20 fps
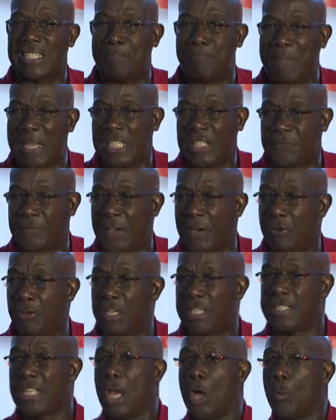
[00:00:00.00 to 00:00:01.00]
best
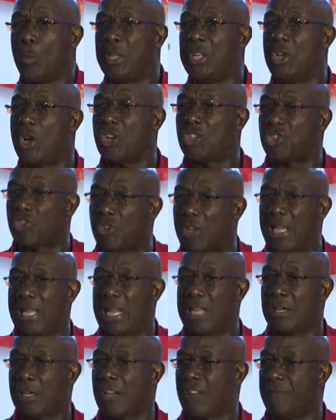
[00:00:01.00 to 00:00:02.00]
ferries with the
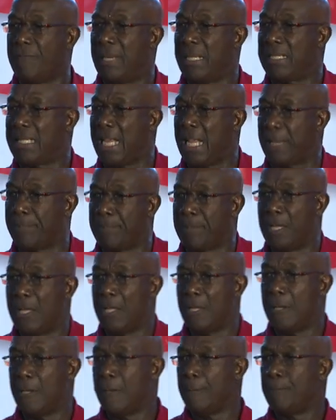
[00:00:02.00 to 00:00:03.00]
Australian government help.
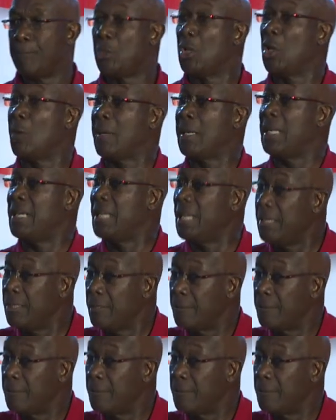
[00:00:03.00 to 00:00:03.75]
You know what they did?